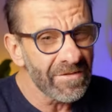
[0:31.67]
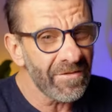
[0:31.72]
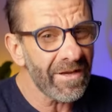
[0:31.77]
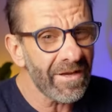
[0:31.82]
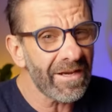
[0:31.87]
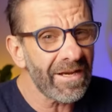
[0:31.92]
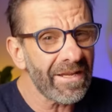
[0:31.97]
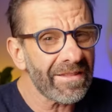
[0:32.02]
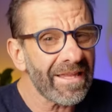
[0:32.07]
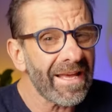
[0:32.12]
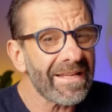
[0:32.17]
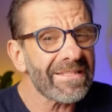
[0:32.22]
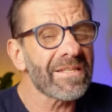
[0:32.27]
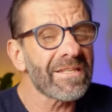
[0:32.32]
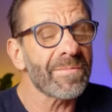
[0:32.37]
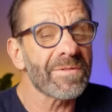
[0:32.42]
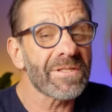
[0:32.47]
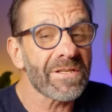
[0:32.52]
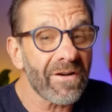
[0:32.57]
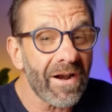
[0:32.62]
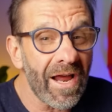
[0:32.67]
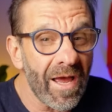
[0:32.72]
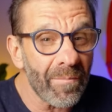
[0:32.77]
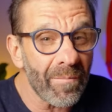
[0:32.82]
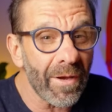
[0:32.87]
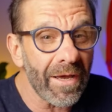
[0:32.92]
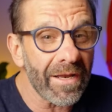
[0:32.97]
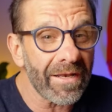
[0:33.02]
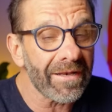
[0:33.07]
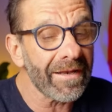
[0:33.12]
So if you could hit that subscribe
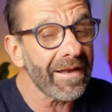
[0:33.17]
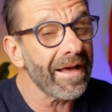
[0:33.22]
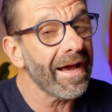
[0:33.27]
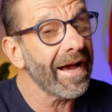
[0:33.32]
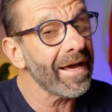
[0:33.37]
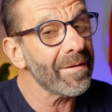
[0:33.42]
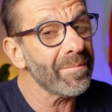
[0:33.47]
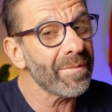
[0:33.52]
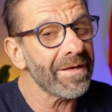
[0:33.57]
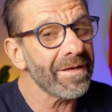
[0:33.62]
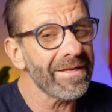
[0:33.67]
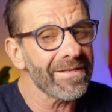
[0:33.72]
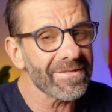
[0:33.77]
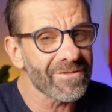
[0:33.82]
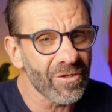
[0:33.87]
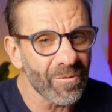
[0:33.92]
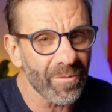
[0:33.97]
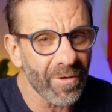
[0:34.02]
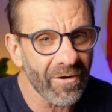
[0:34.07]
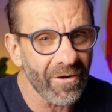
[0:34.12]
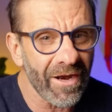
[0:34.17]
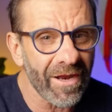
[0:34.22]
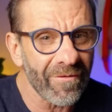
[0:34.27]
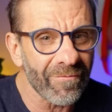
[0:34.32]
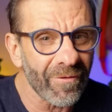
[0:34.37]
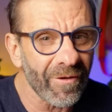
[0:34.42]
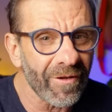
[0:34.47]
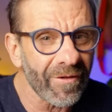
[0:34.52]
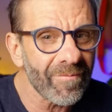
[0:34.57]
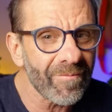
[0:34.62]
button, I'd be super
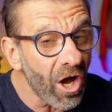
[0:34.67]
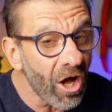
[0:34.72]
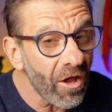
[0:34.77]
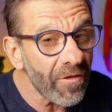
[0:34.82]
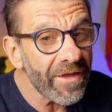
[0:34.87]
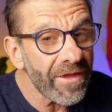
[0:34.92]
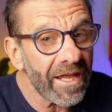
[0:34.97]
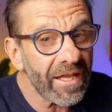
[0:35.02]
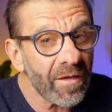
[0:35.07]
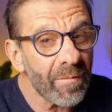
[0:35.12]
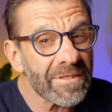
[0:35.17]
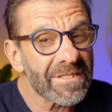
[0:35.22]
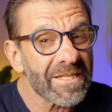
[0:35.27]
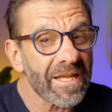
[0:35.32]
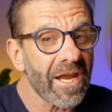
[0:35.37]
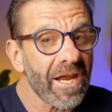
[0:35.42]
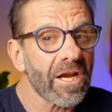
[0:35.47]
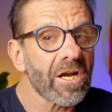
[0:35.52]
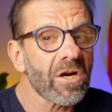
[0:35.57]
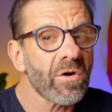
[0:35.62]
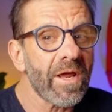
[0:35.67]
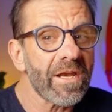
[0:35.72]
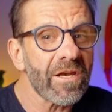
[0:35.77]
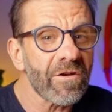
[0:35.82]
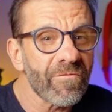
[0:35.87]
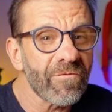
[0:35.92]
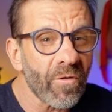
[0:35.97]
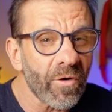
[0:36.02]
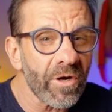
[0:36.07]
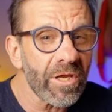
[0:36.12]
grateful. All the elements that I
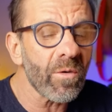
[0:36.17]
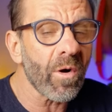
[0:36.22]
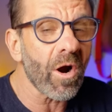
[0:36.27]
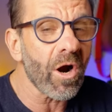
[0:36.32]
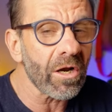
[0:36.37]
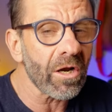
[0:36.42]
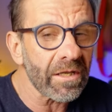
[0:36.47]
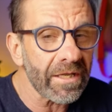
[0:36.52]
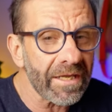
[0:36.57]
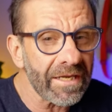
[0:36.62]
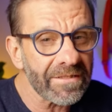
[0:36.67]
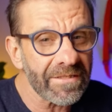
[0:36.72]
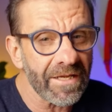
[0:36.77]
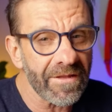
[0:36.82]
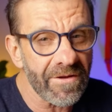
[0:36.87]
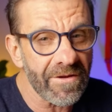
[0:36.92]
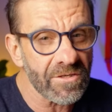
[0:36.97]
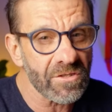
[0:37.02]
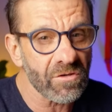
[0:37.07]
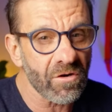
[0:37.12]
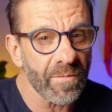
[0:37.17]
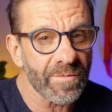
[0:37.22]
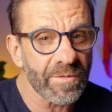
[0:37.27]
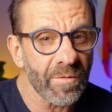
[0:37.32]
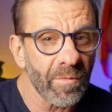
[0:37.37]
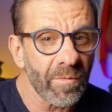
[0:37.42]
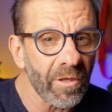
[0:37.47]
created for you are linked in the description